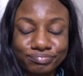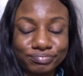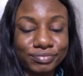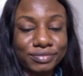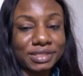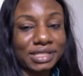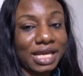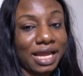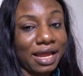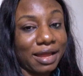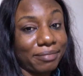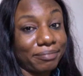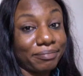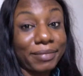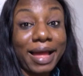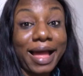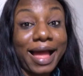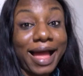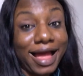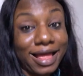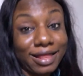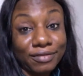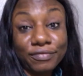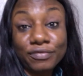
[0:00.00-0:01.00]
yeah, I
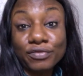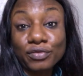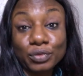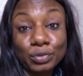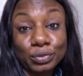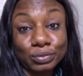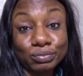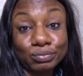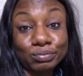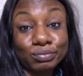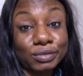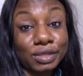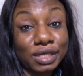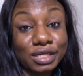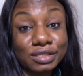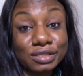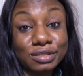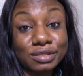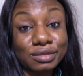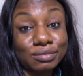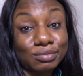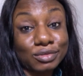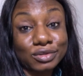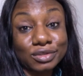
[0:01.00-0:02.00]
had fun. That's
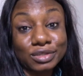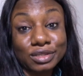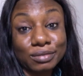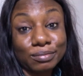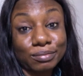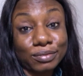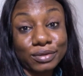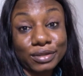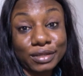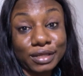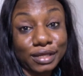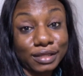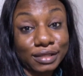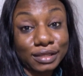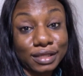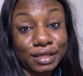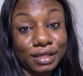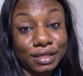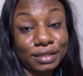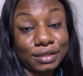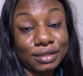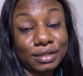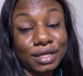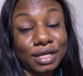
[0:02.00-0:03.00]
the most important
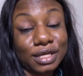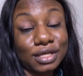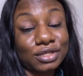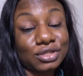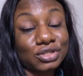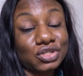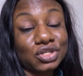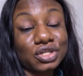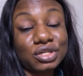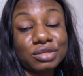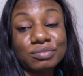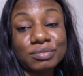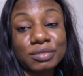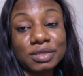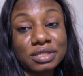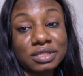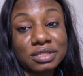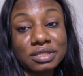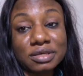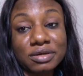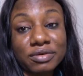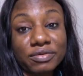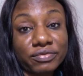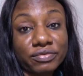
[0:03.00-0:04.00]
thing. I enjoyed
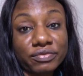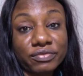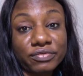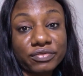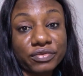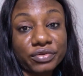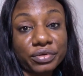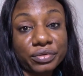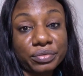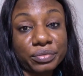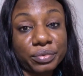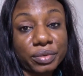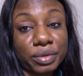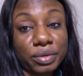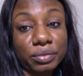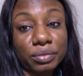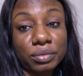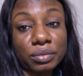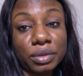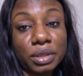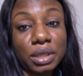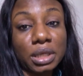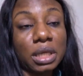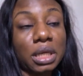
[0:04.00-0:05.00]
myself very well.
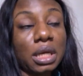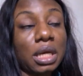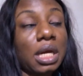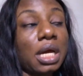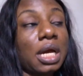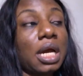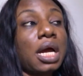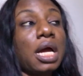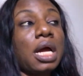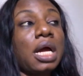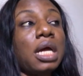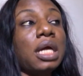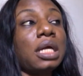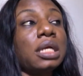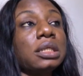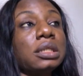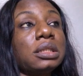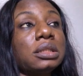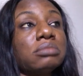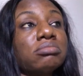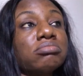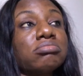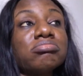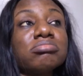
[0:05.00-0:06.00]

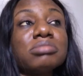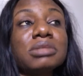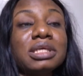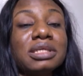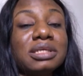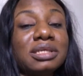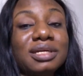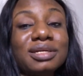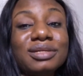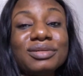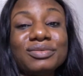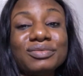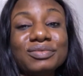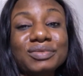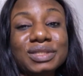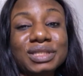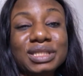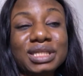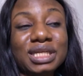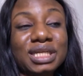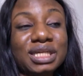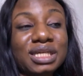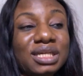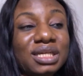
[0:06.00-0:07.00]
And at the end of
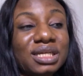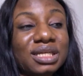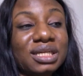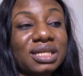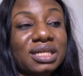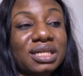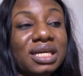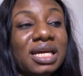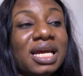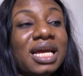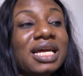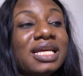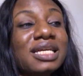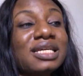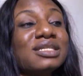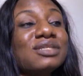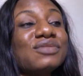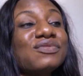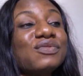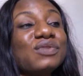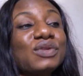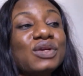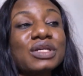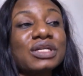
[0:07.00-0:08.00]
the day,
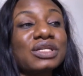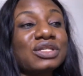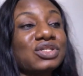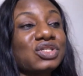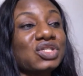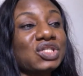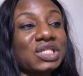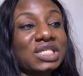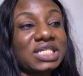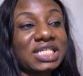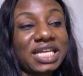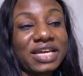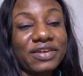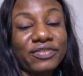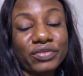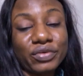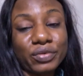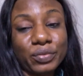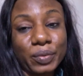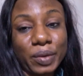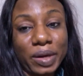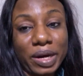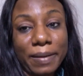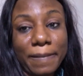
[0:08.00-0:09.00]
this vlog is just
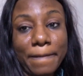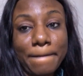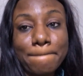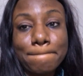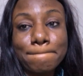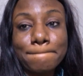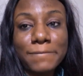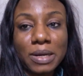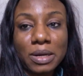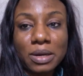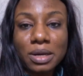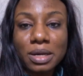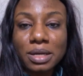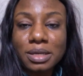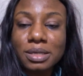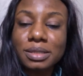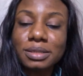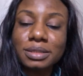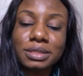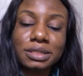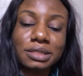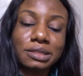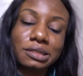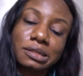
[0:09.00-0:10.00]
everywhere. But
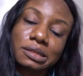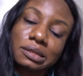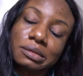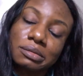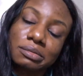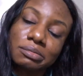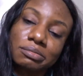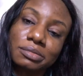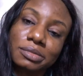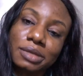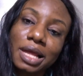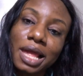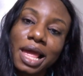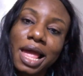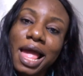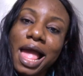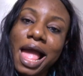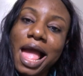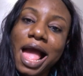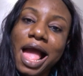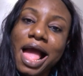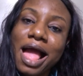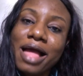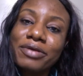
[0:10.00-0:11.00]

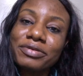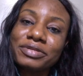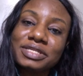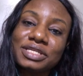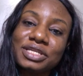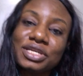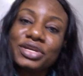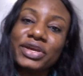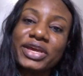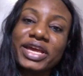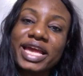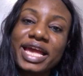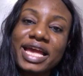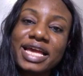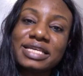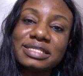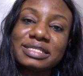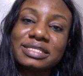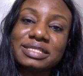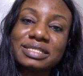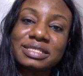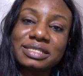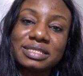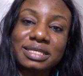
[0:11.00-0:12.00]
I'll see you
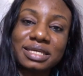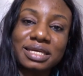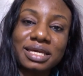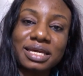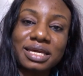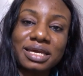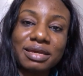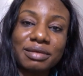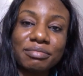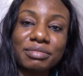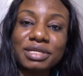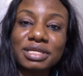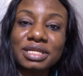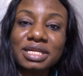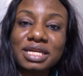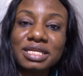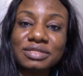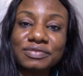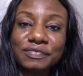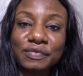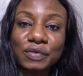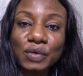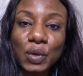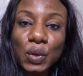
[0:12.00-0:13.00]
guys in my
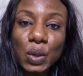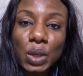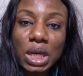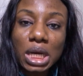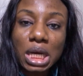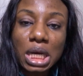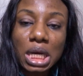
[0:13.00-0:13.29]
next vlog.